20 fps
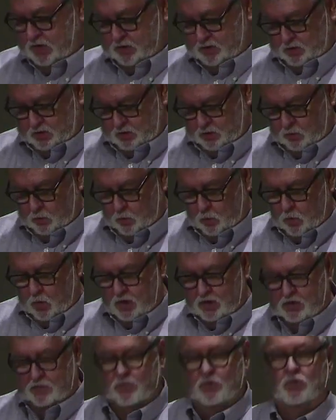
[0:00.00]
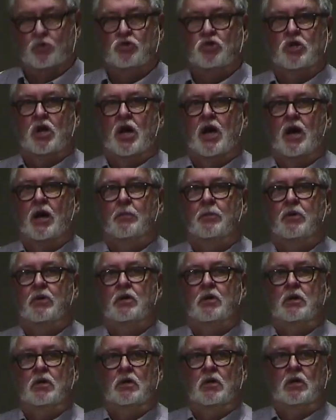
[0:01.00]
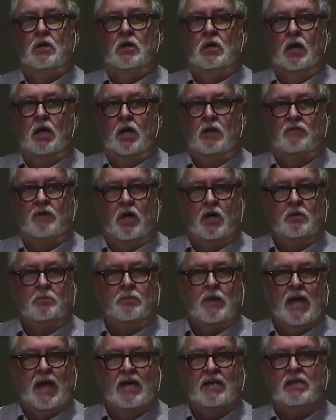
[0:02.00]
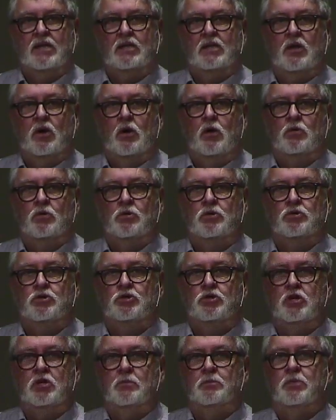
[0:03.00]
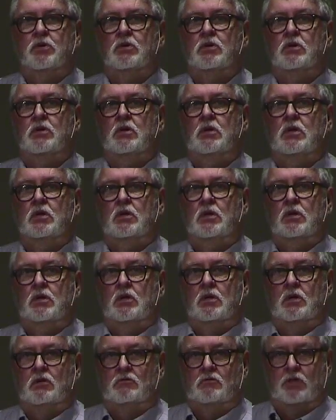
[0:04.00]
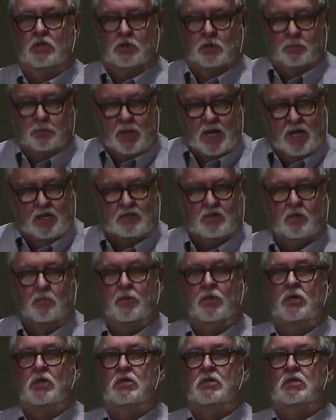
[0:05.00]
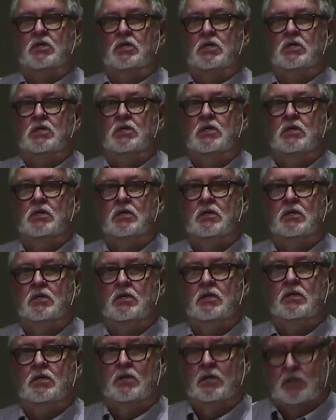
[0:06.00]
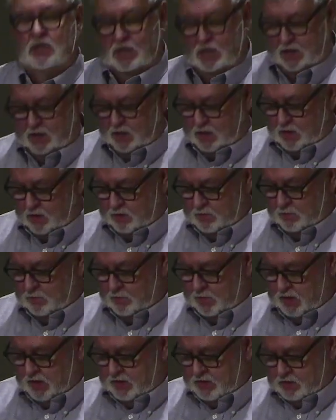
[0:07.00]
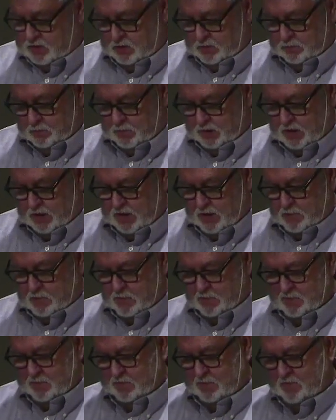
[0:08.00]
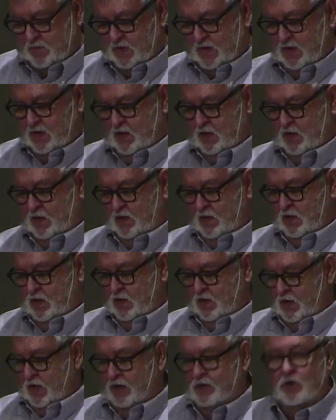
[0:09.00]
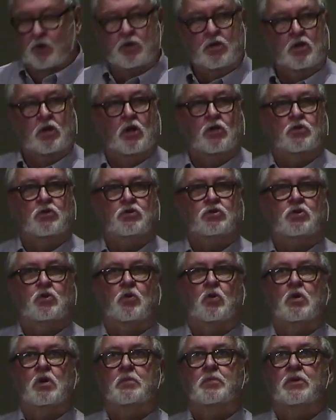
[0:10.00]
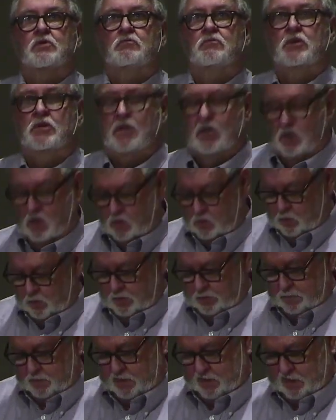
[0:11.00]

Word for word: a wonderful job of unpacking ownership, responsibility, and placing blame. I know you know the story, but read along with me.